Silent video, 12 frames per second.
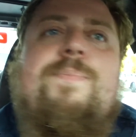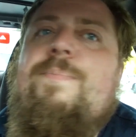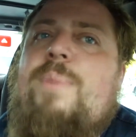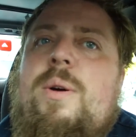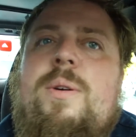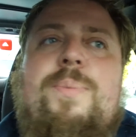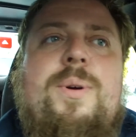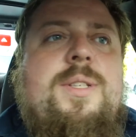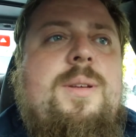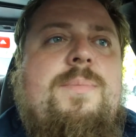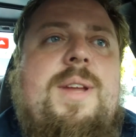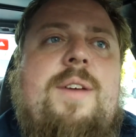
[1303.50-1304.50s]
put
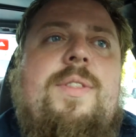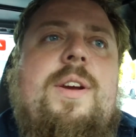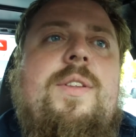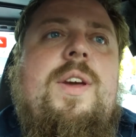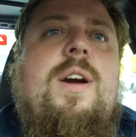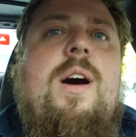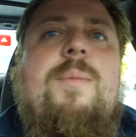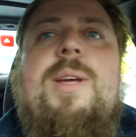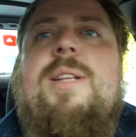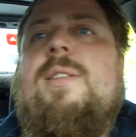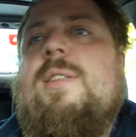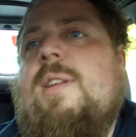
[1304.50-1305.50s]
something down there in the
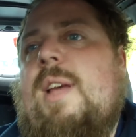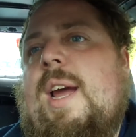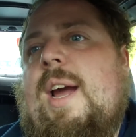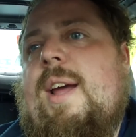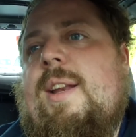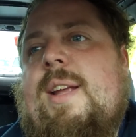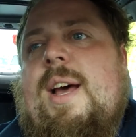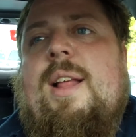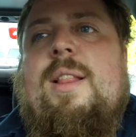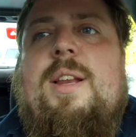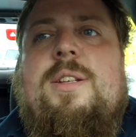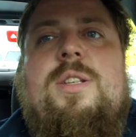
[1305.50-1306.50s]
comments and
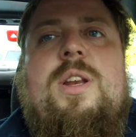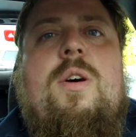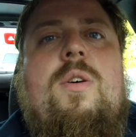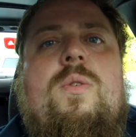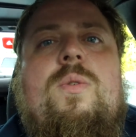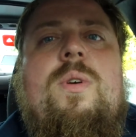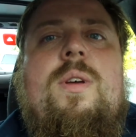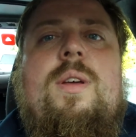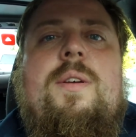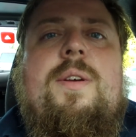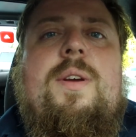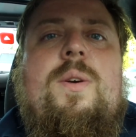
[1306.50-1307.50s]
let us know
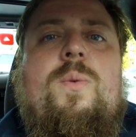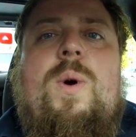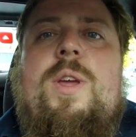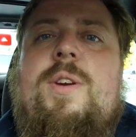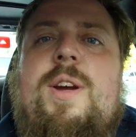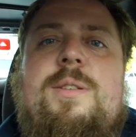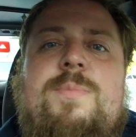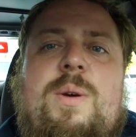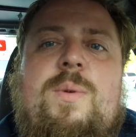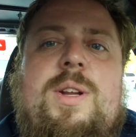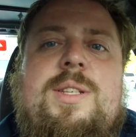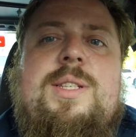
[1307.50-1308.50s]
what you guys might
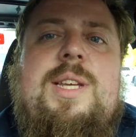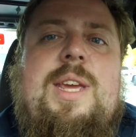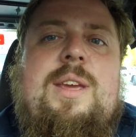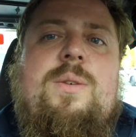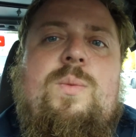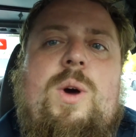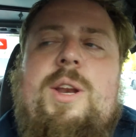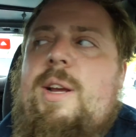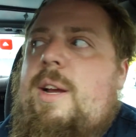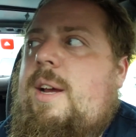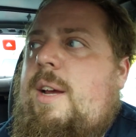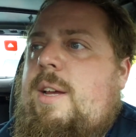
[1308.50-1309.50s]
want to see. What
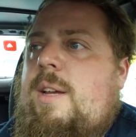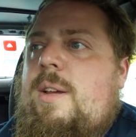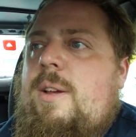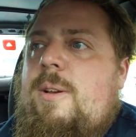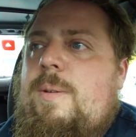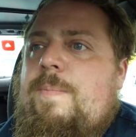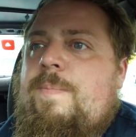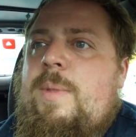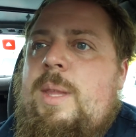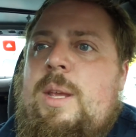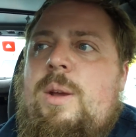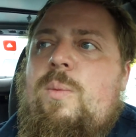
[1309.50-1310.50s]

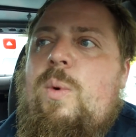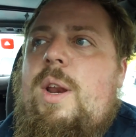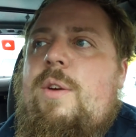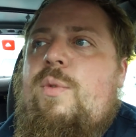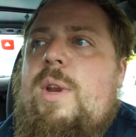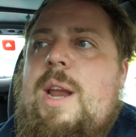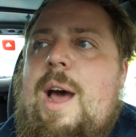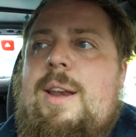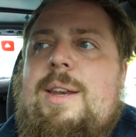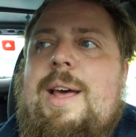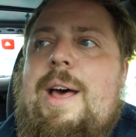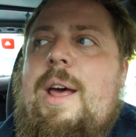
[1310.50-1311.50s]
have we
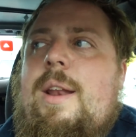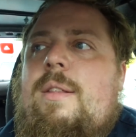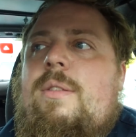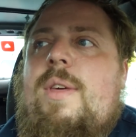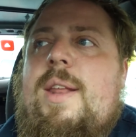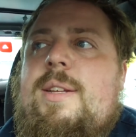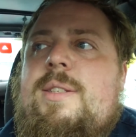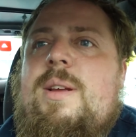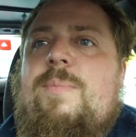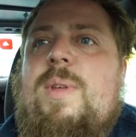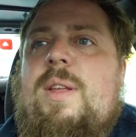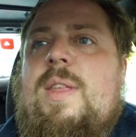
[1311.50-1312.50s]
not done that is
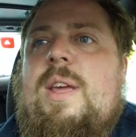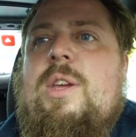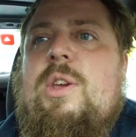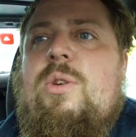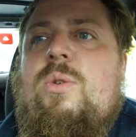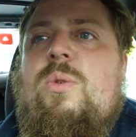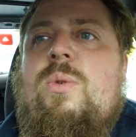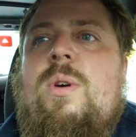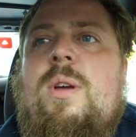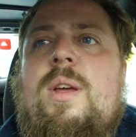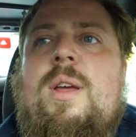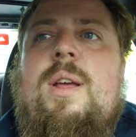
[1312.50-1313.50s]
something that you
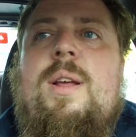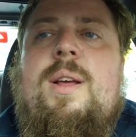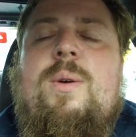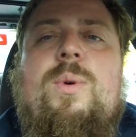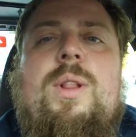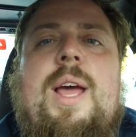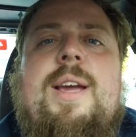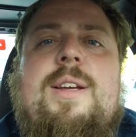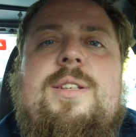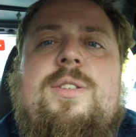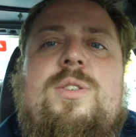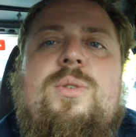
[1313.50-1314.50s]
would like
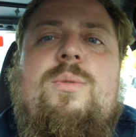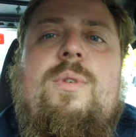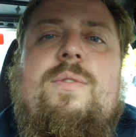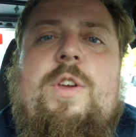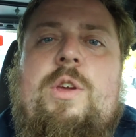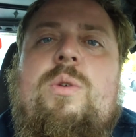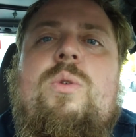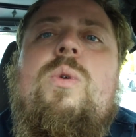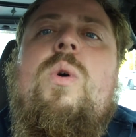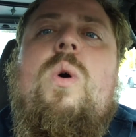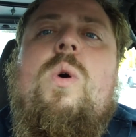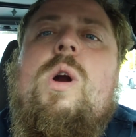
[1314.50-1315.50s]
us to
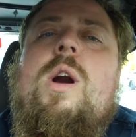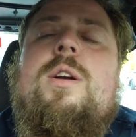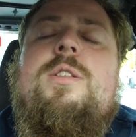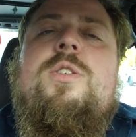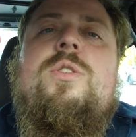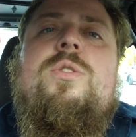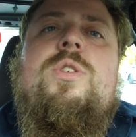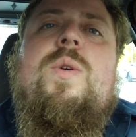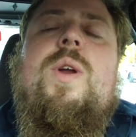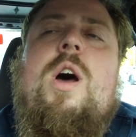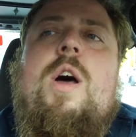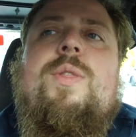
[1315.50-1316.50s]
review or to do
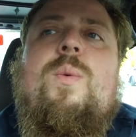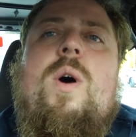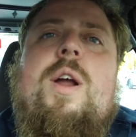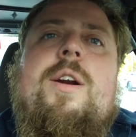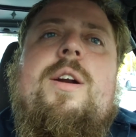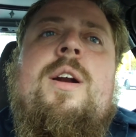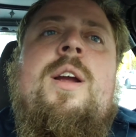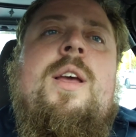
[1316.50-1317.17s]
an on the water